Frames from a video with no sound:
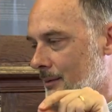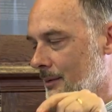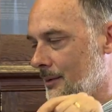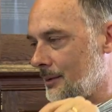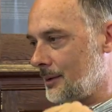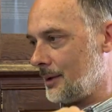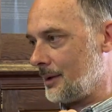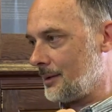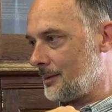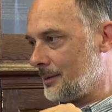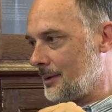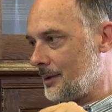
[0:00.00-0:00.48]

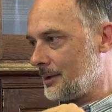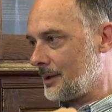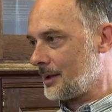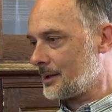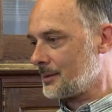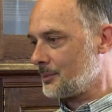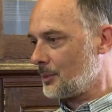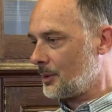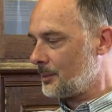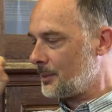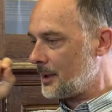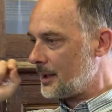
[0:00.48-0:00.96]
mm-hmm. their, their
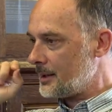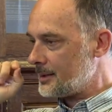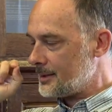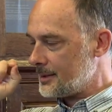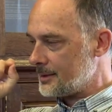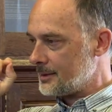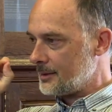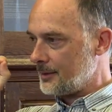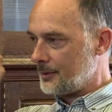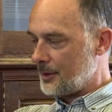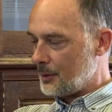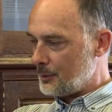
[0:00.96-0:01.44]
decimal
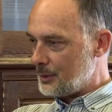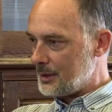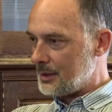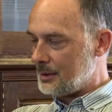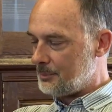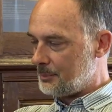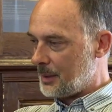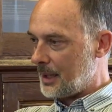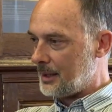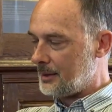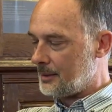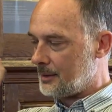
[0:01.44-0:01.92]
places. And if they're
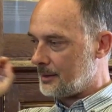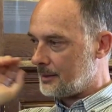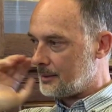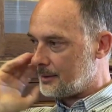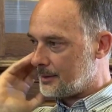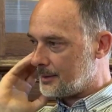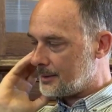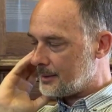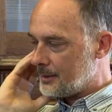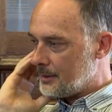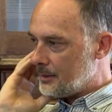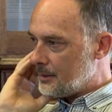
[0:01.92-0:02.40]

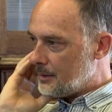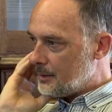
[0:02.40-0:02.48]
independent